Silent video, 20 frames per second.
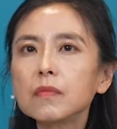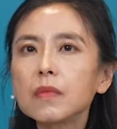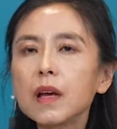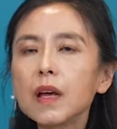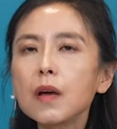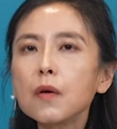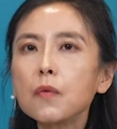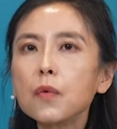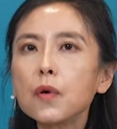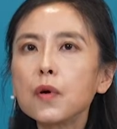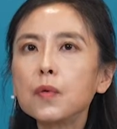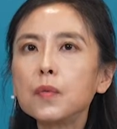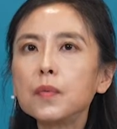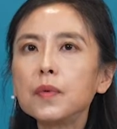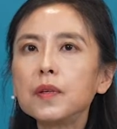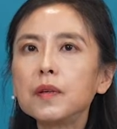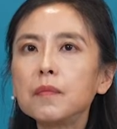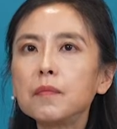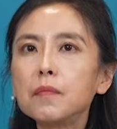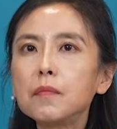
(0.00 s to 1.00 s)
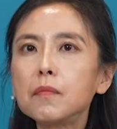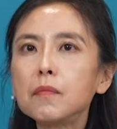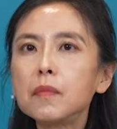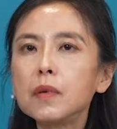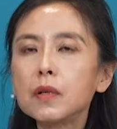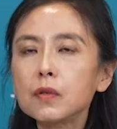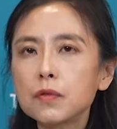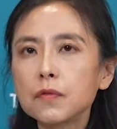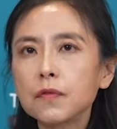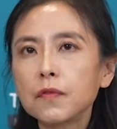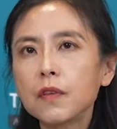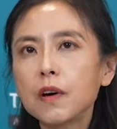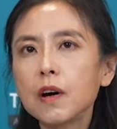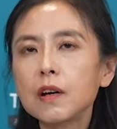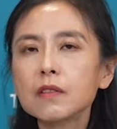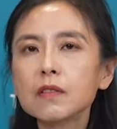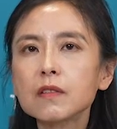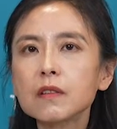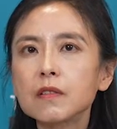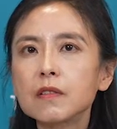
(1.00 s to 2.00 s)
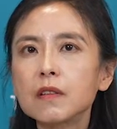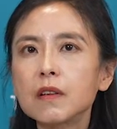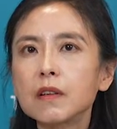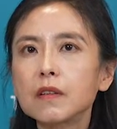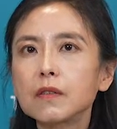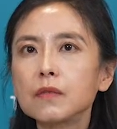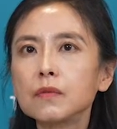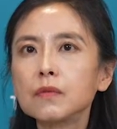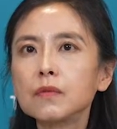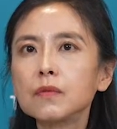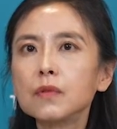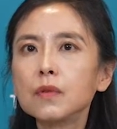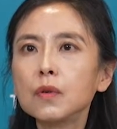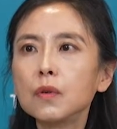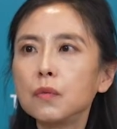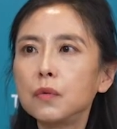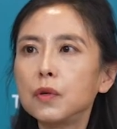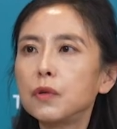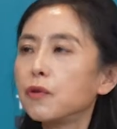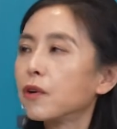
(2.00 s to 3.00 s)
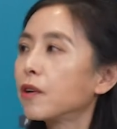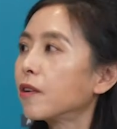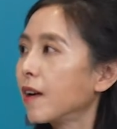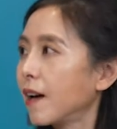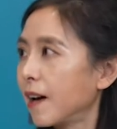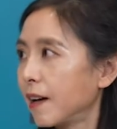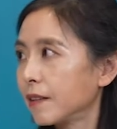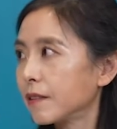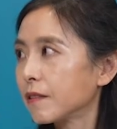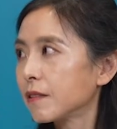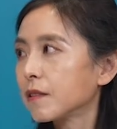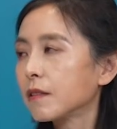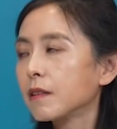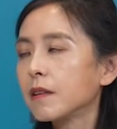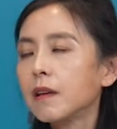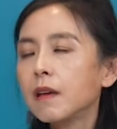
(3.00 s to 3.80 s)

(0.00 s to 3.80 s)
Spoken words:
It will be much faster than we realize.